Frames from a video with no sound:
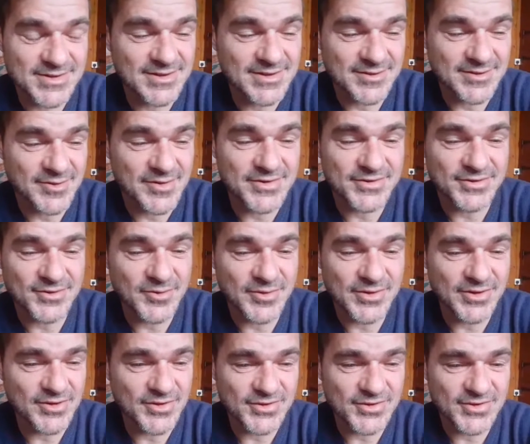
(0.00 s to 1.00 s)
grease the
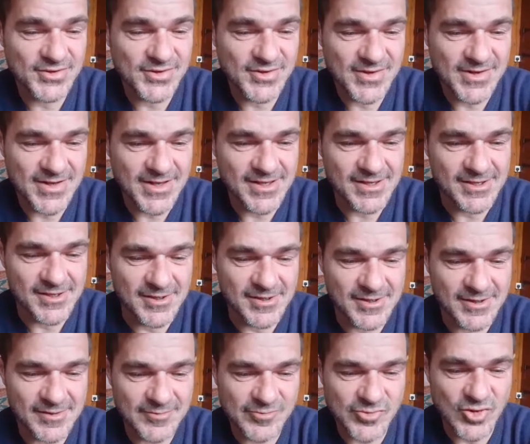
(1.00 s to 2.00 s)
wheels
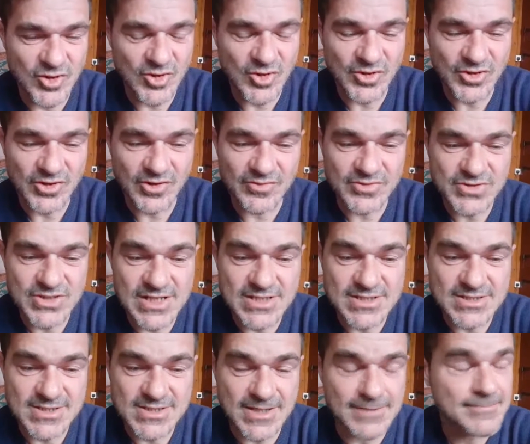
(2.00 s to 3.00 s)
for a lot of
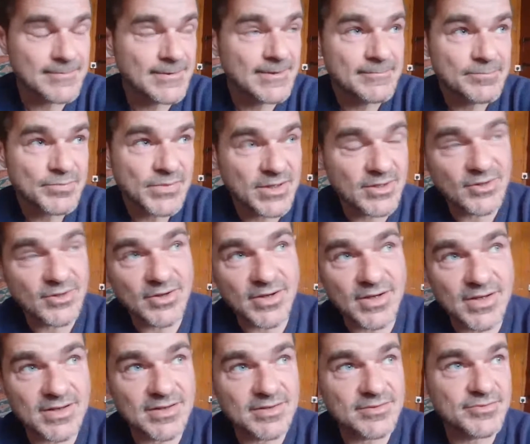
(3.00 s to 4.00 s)
conversations. And
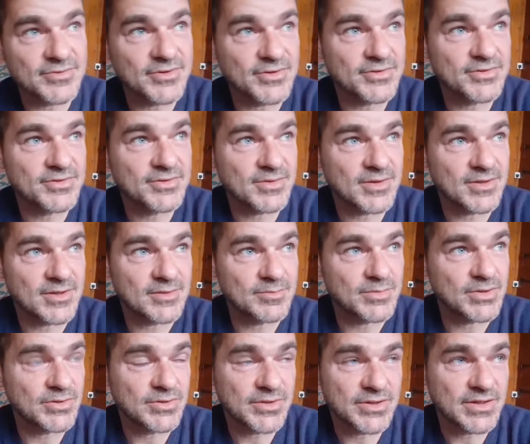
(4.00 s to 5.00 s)
I love this
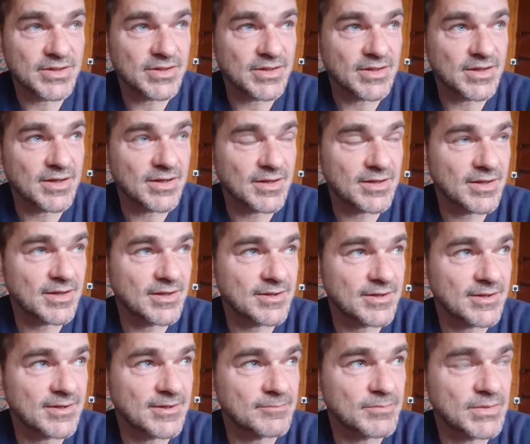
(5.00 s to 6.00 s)
building, and
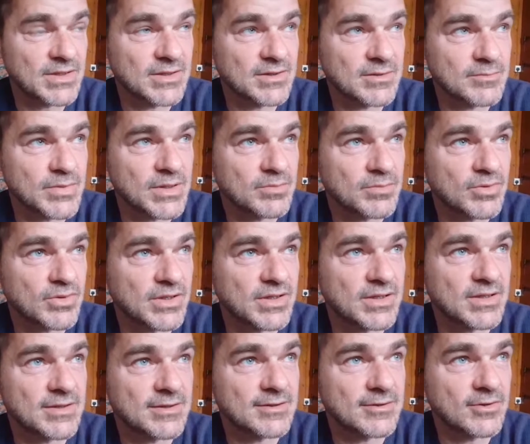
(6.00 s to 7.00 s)
I mean the people
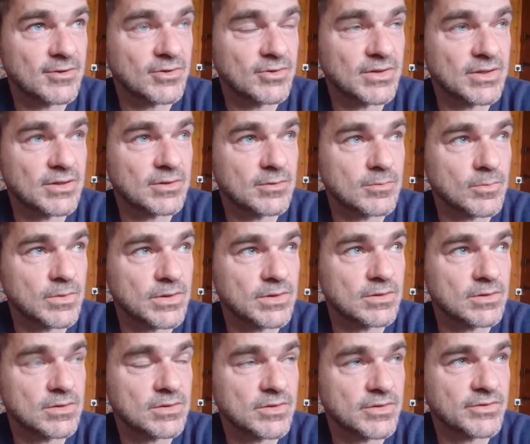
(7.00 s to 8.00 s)
here no ill
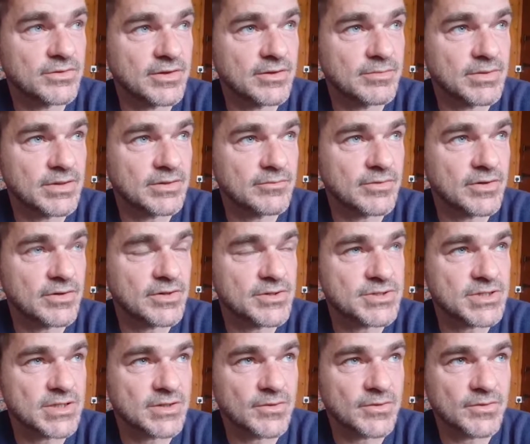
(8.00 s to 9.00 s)
will because they've been very
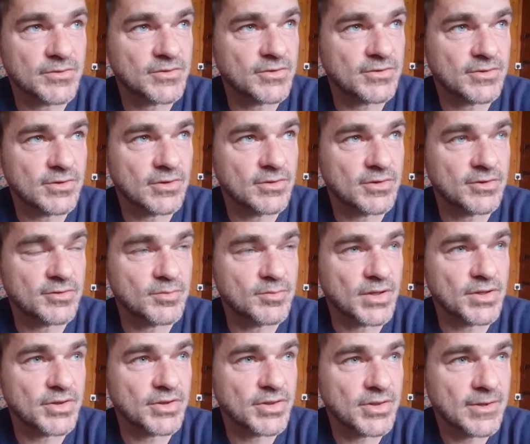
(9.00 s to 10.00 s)
generous this
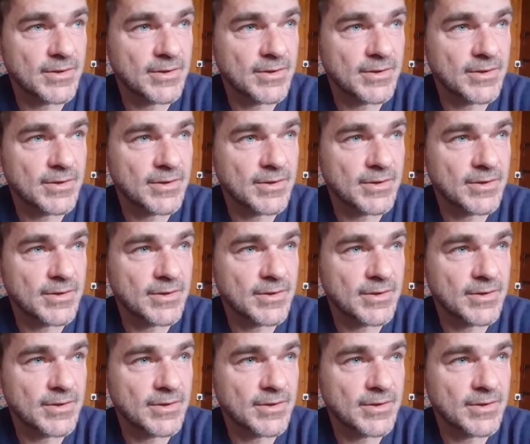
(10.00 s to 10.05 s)
month.